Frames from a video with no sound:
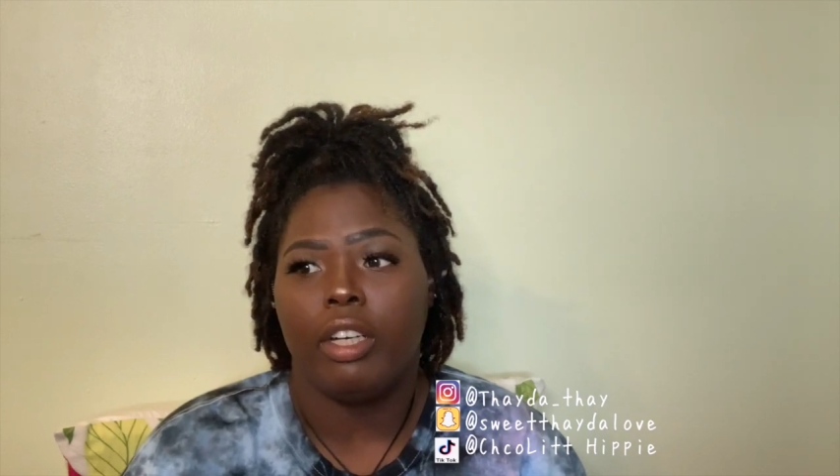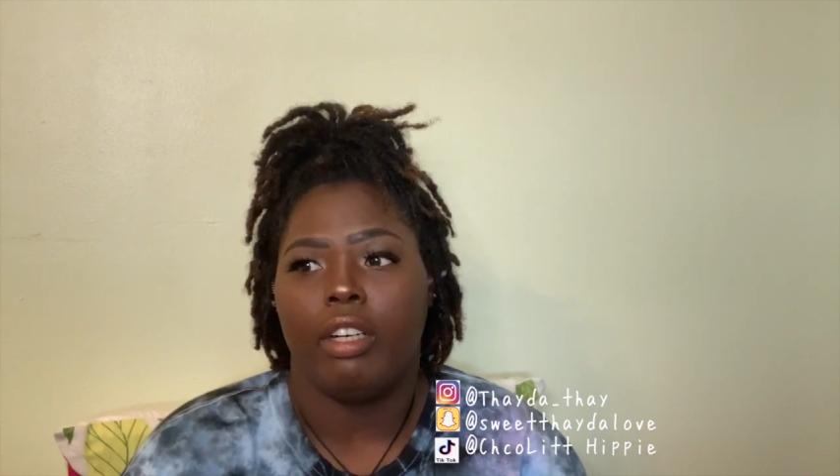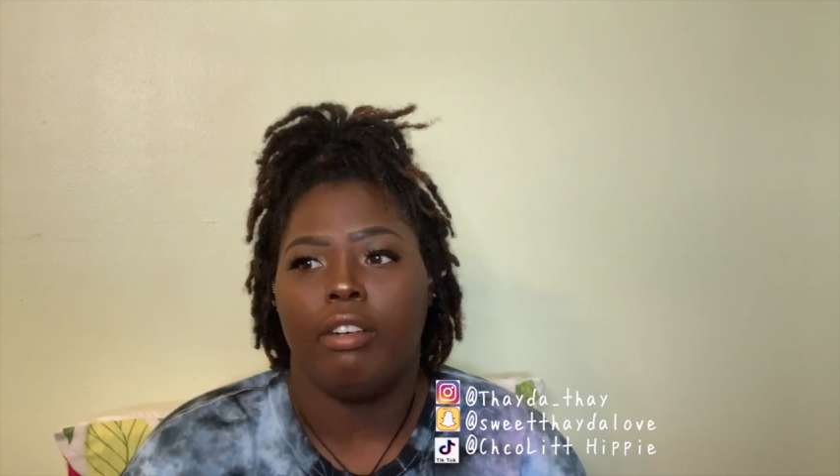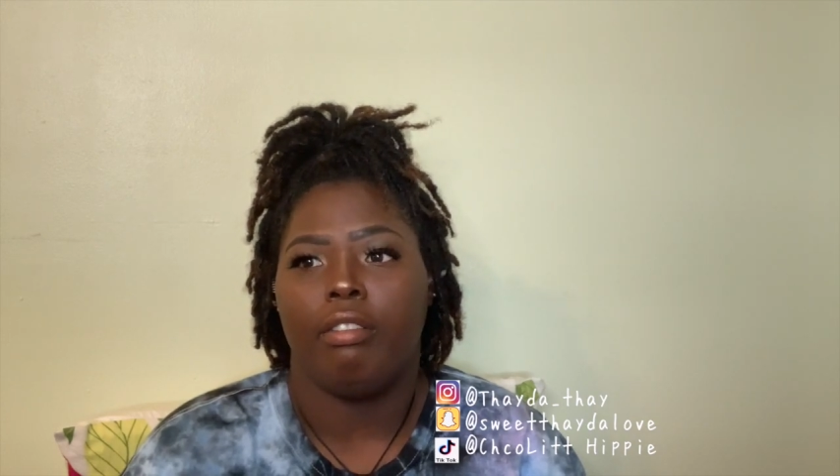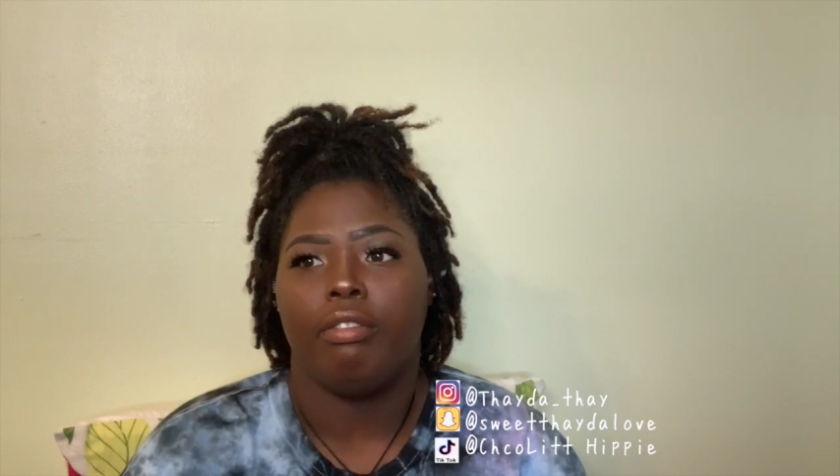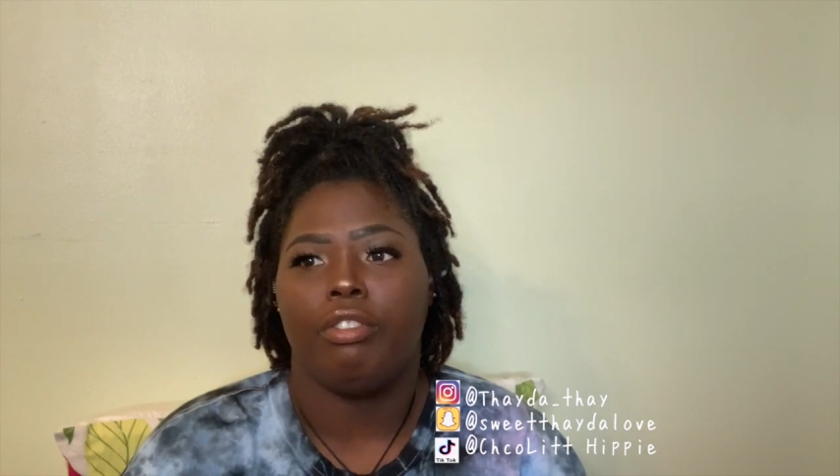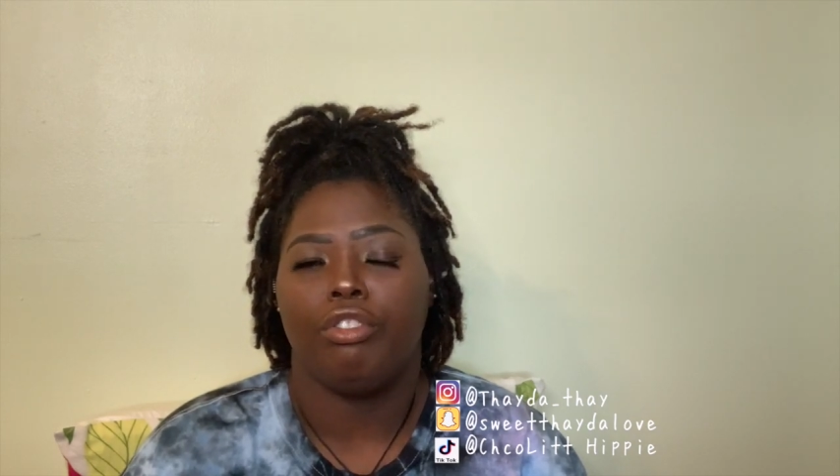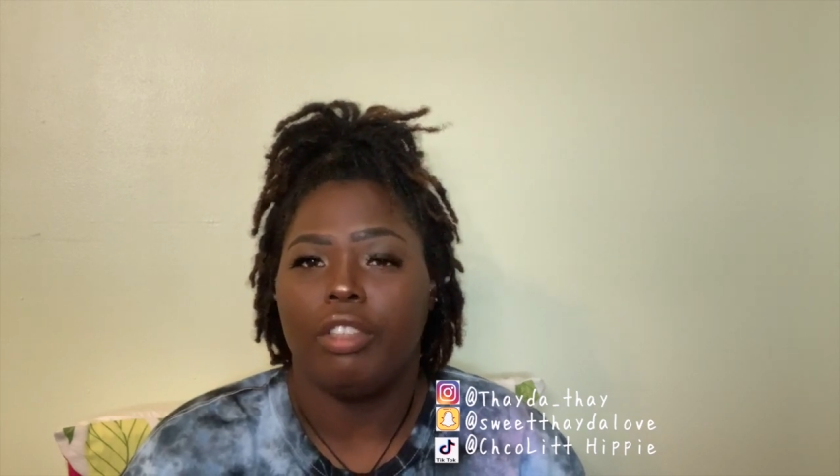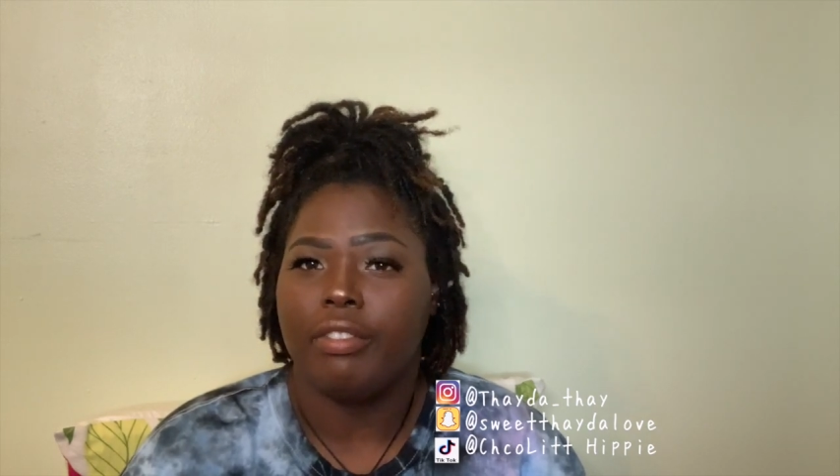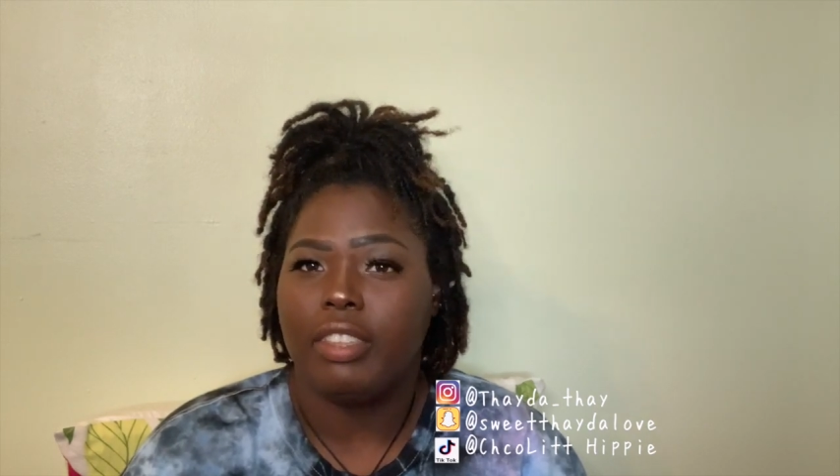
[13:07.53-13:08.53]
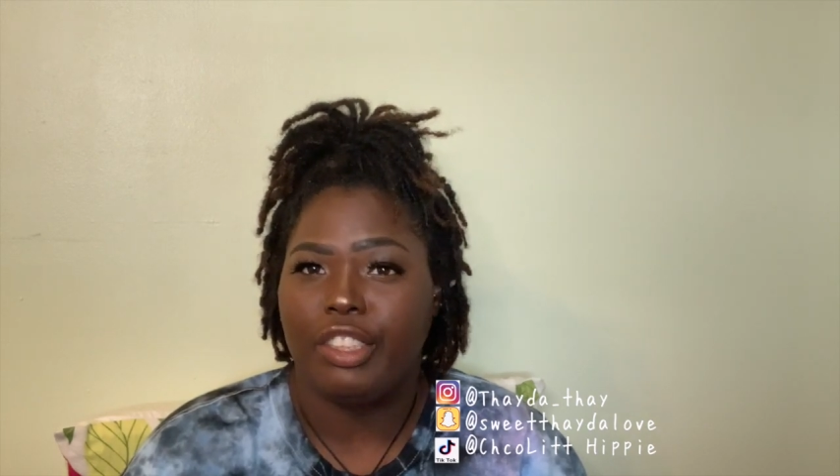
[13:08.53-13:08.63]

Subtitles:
of strength